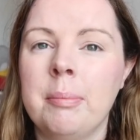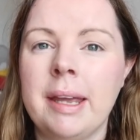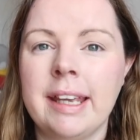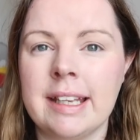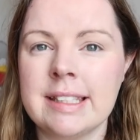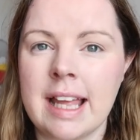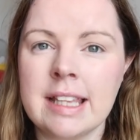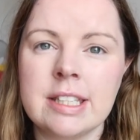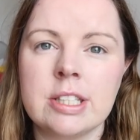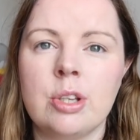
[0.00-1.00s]
making
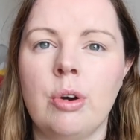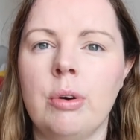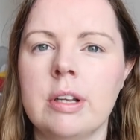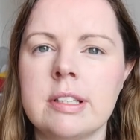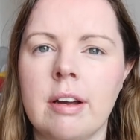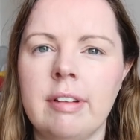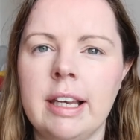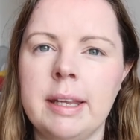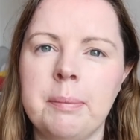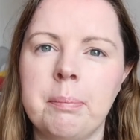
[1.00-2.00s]
sense. It's not
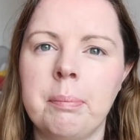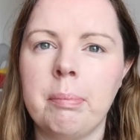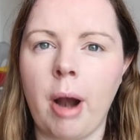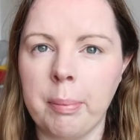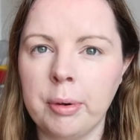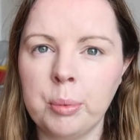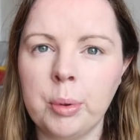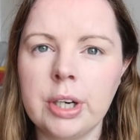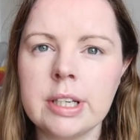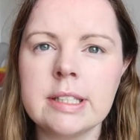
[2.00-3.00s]
really proper
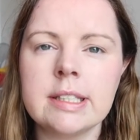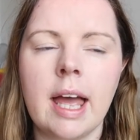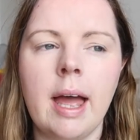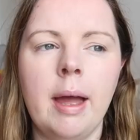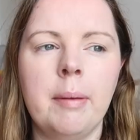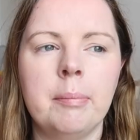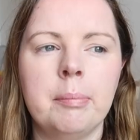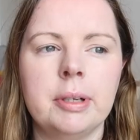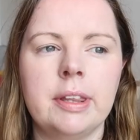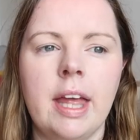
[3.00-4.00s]
words,
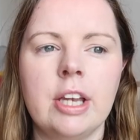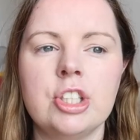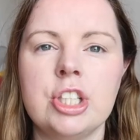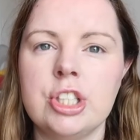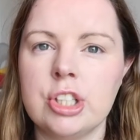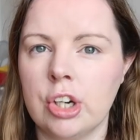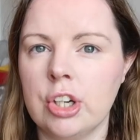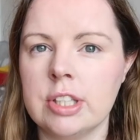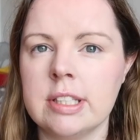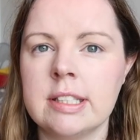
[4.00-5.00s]
but then she
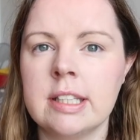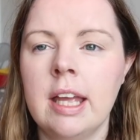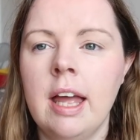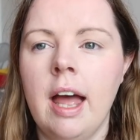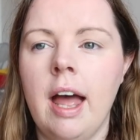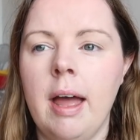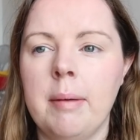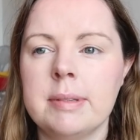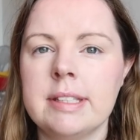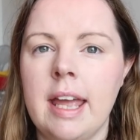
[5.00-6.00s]
does
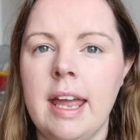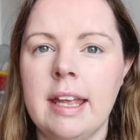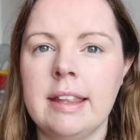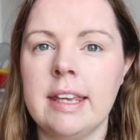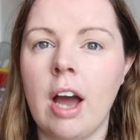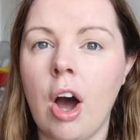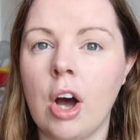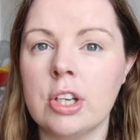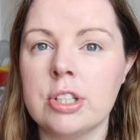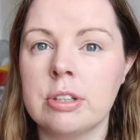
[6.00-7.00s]
say the
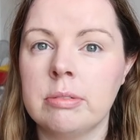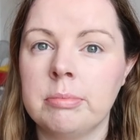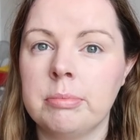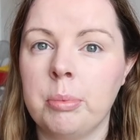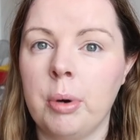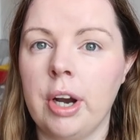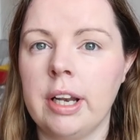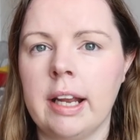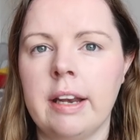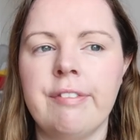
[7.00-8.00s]
odd
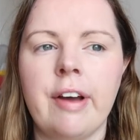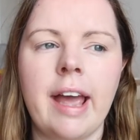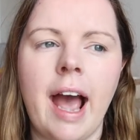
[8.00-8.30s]
word. Like, and if I